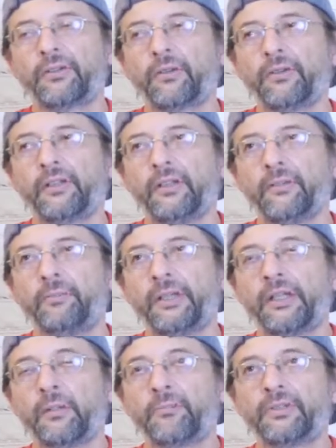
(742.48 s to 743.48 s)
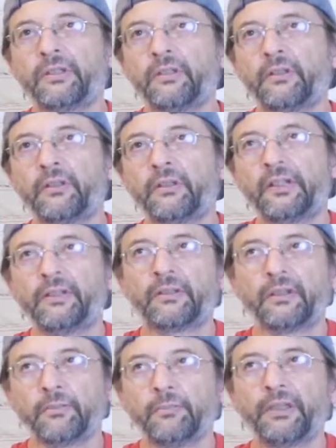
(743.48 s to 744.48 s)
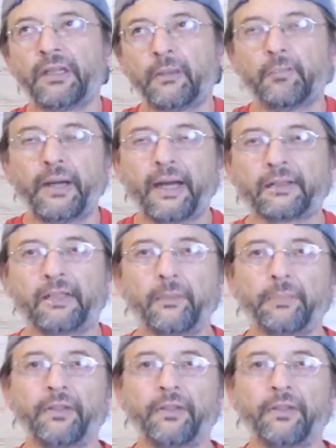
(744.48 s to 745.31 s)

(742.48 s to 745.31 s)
it becomes, things can become backed up.